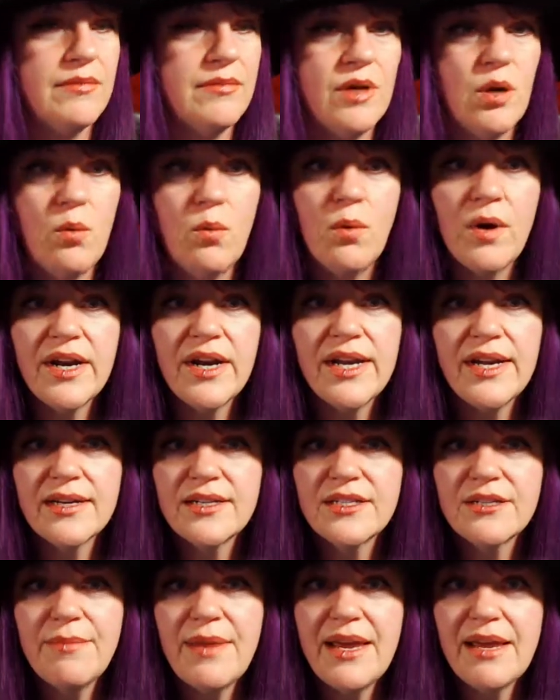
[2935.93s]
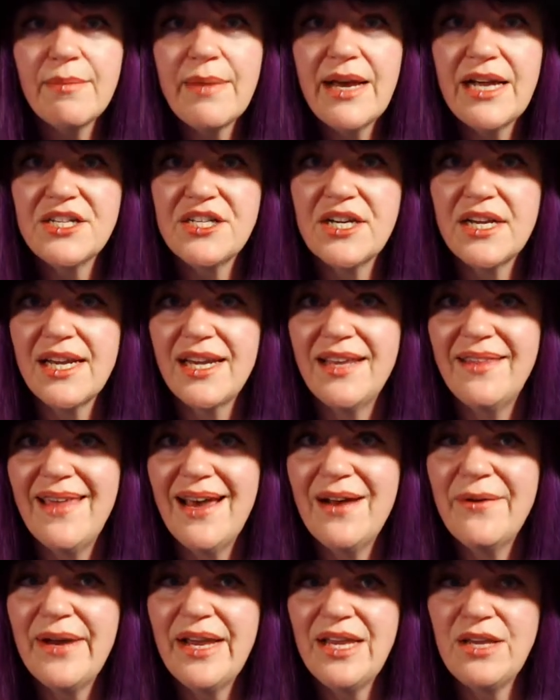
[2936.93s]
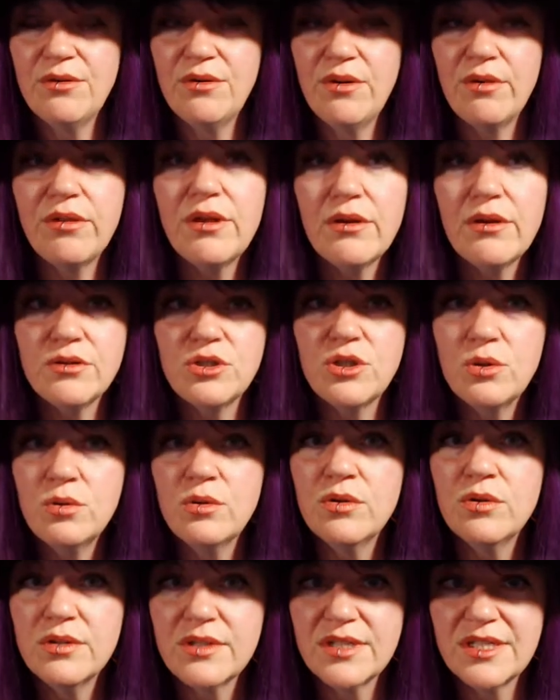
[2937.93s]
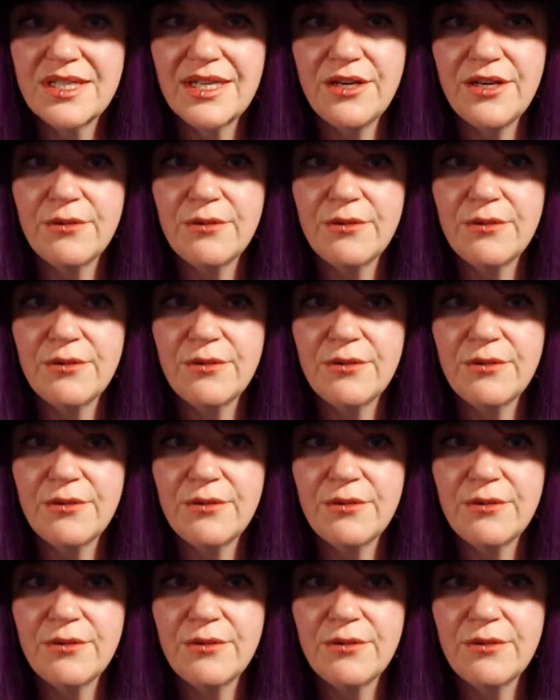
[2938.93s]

wanting to make magic in that way, you know that your tools,